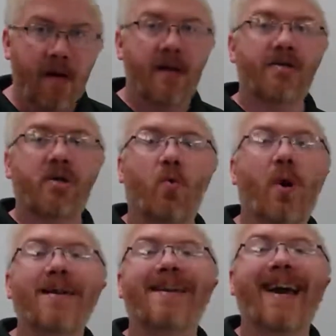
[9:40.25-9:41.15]
So
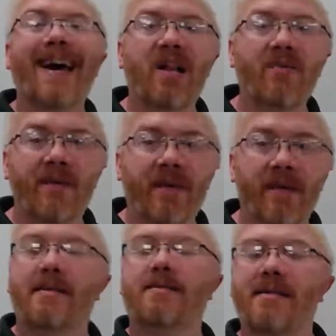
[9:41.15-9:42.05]
1 Kelvin
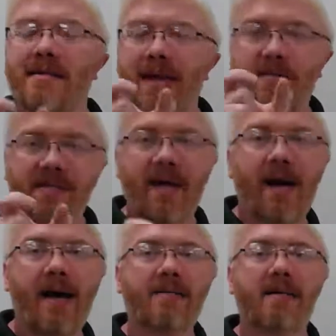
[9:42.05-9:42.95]
is the same
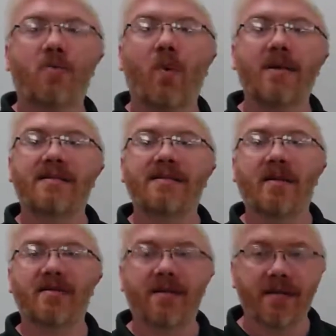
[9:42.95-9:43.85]
size as 1
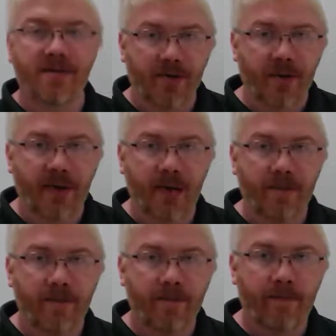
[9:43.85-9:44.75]
Celsius degree.
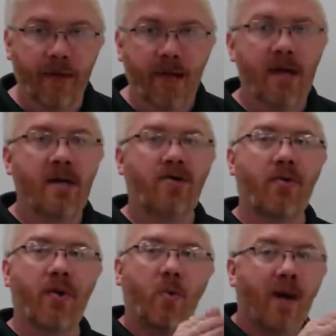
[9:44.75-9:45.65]
So
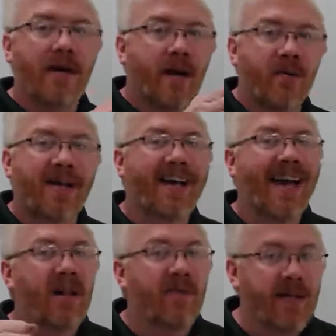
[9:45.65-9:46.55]
there are 100
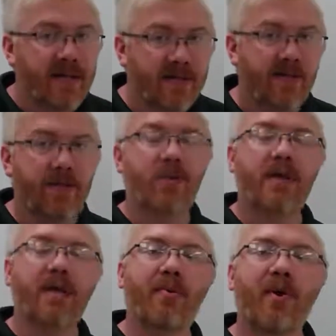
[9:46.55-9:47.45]
kelvins between
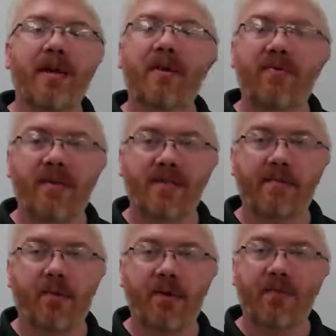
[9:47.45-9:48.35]
the boiling and freezing
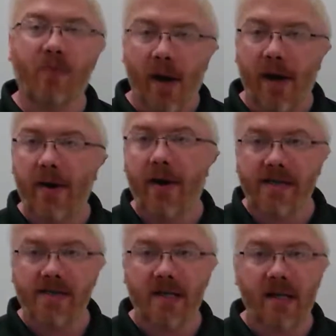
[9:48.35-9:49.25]
point of water
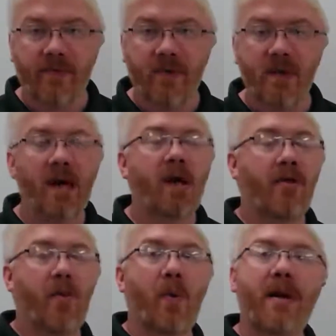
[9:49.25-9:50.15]
at sea level.
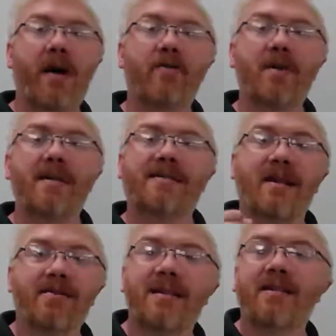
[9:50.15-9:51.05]
There are 100
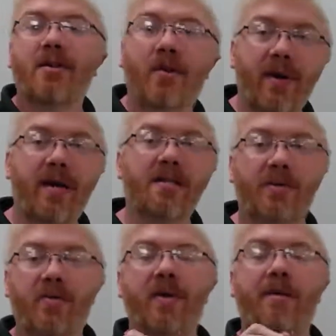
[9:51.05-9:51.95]
Celsius degrees
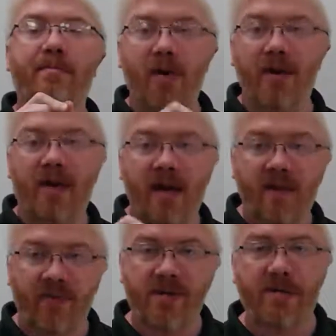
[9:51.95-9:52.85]
between the boiling and
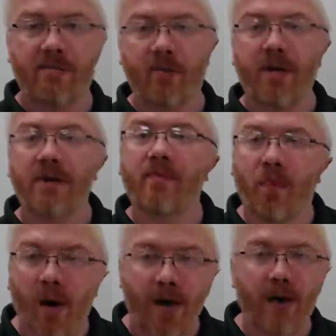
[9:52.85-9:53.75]
freezing point of
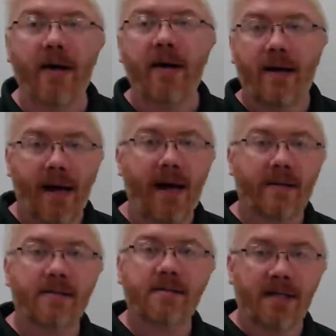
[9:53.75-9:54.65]
water
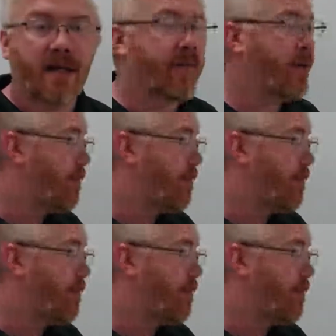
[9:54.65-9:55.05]
at sea level.